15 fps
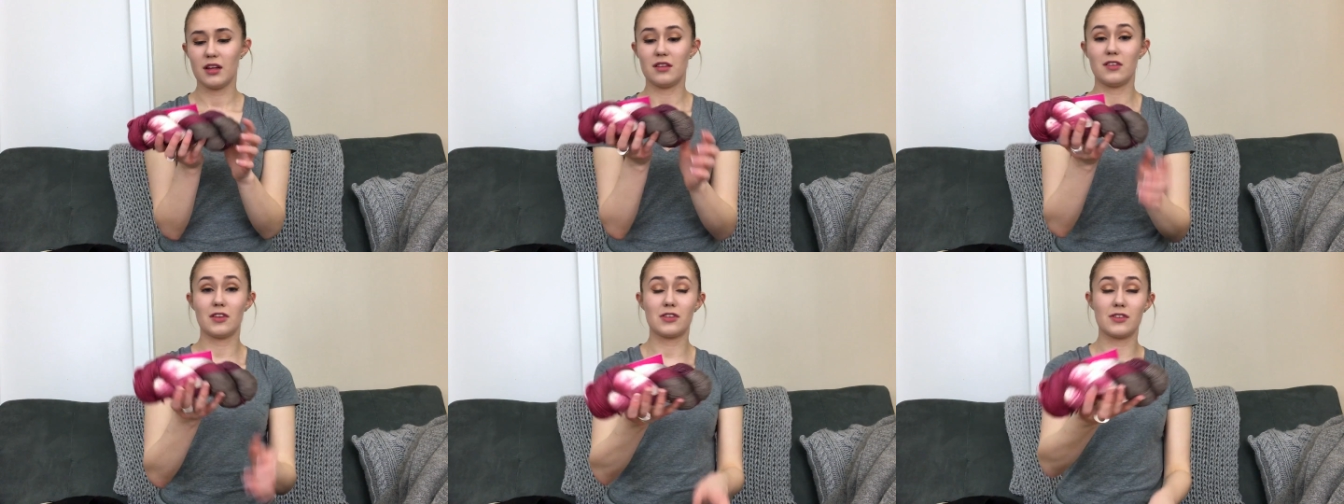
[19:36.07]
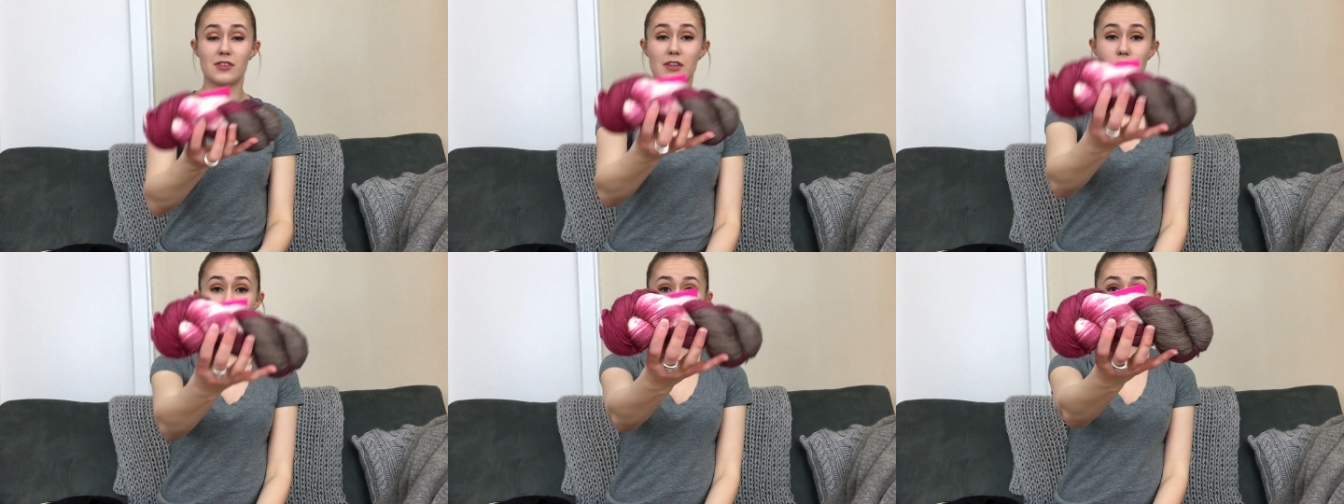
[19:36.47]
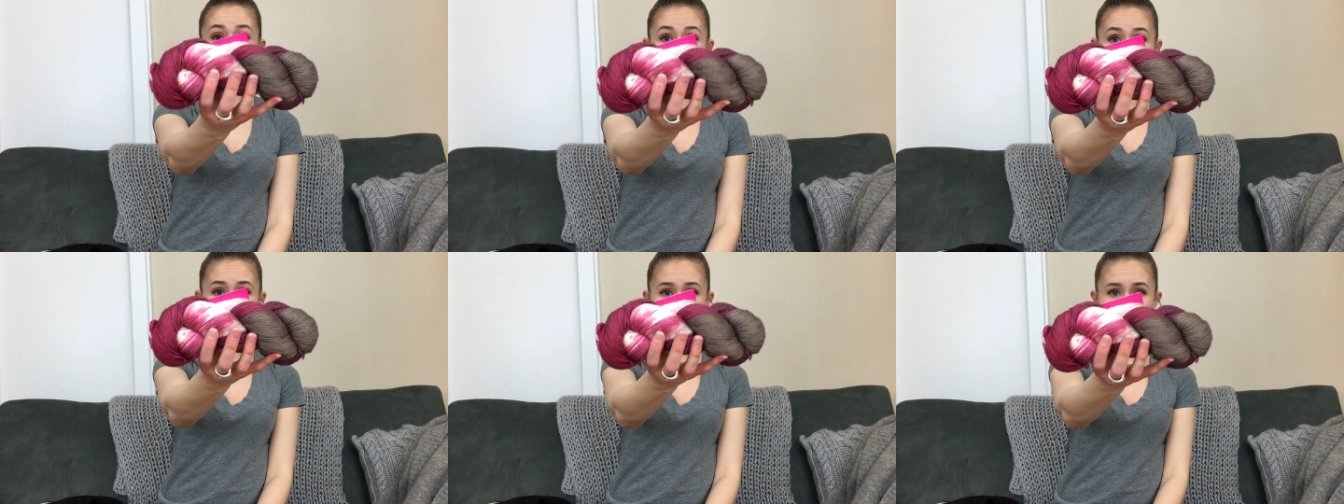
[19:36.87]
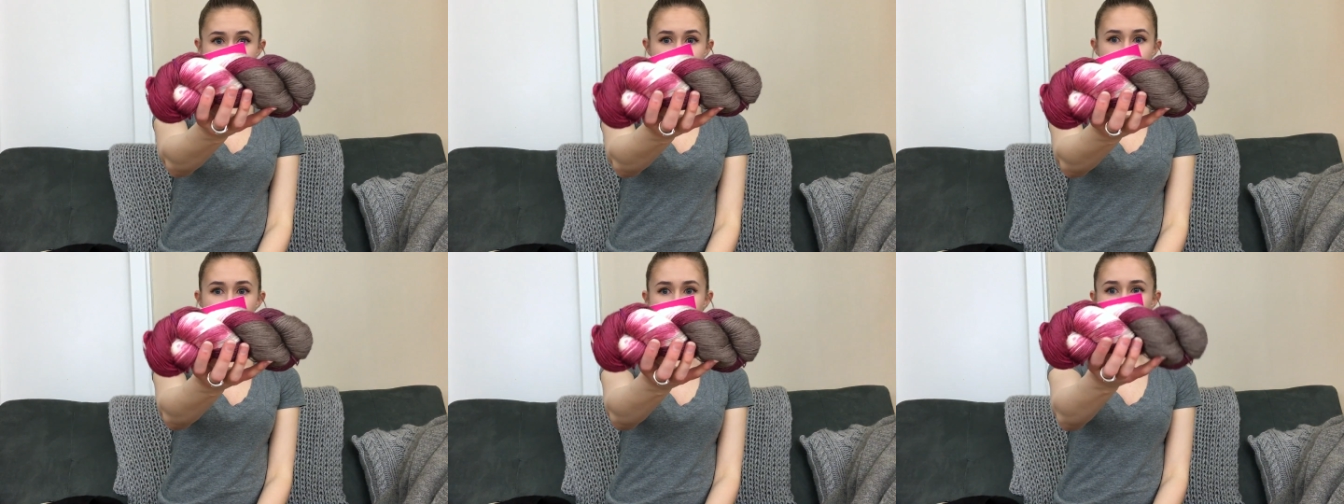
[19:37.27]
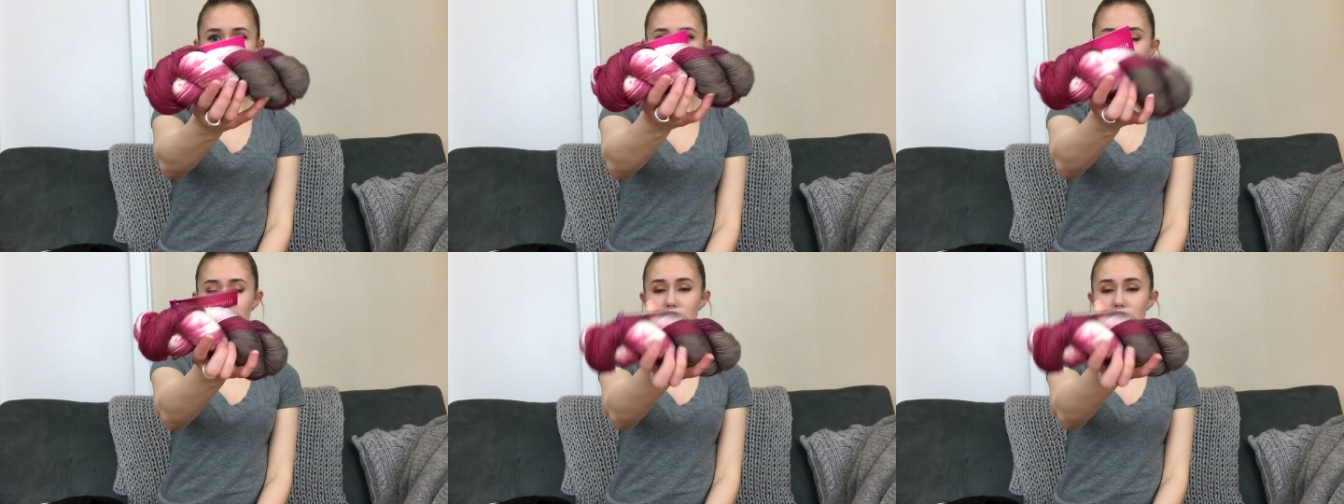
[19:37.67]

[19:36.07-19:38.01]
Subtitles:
And this is in Sugar Shack.